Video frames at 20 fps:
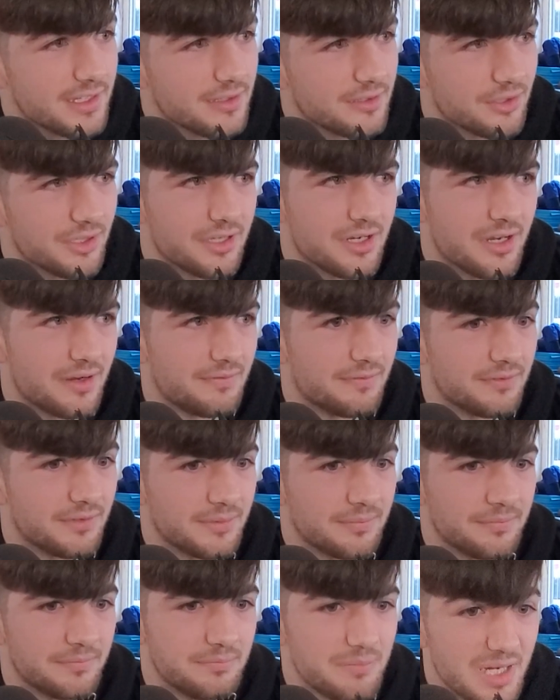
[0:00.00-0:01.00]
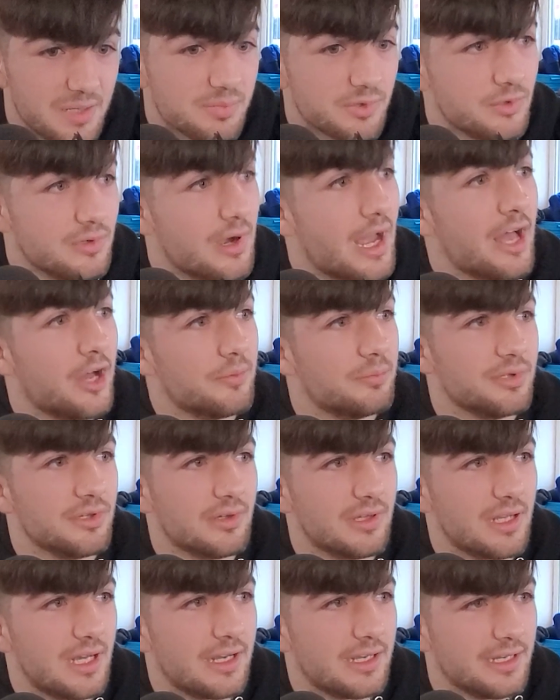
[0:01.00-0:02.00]
or you come from people who help you a
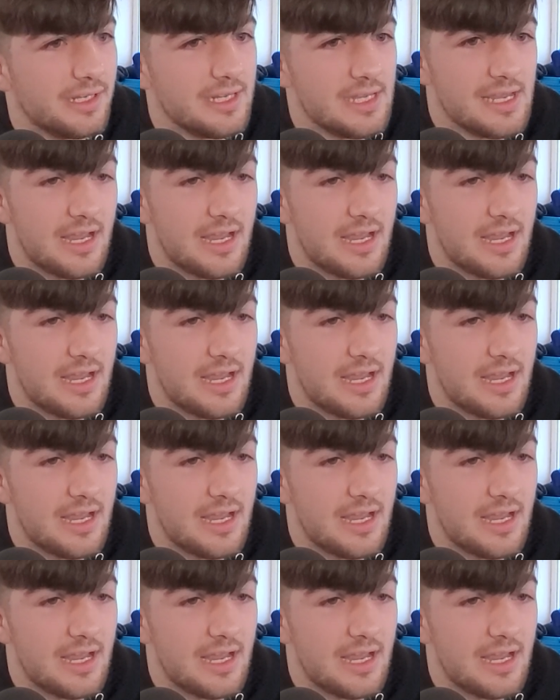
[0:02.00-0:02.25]
lot.